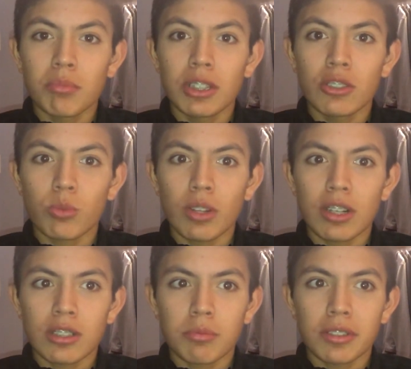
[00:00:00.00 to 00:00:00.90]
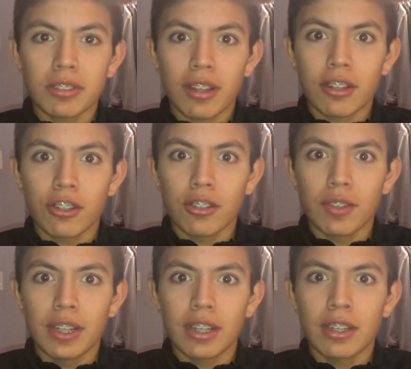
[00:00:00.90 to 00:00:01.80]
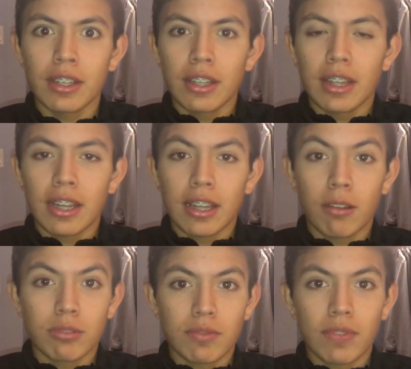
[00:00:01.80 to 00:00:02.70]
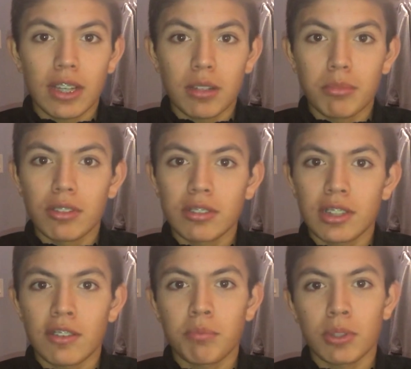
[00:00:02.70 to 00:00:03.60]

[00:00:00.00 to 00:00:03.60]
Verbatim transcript: but he just wanted a small soccer arena that that was inflatable and stuff.